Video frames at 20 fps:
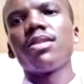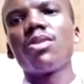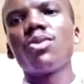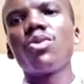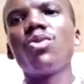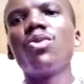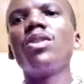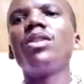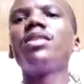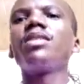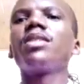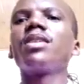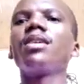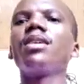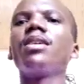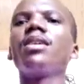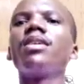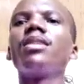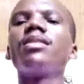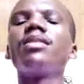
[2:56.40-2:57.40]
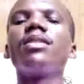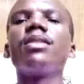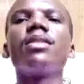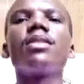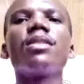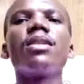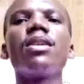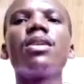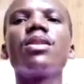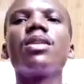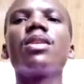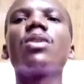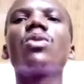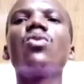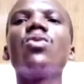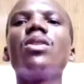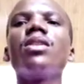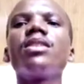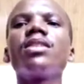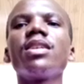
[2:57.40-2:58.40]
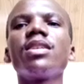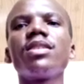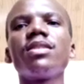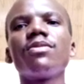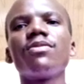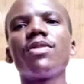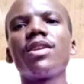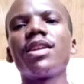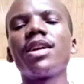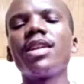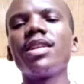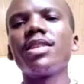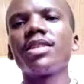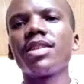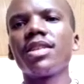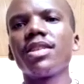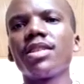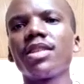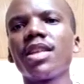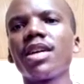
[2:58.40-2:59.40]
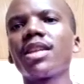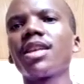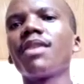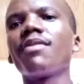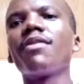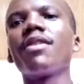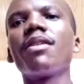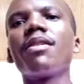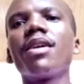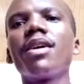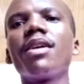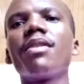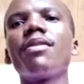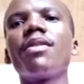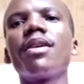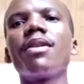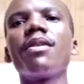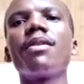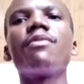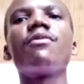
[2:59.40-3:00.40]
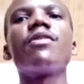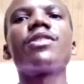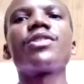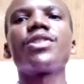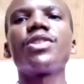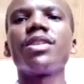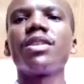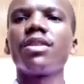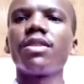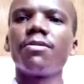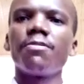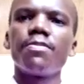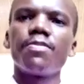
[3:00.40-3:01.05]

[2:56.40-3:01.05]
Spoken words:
qualitative analysis that I've ever seen,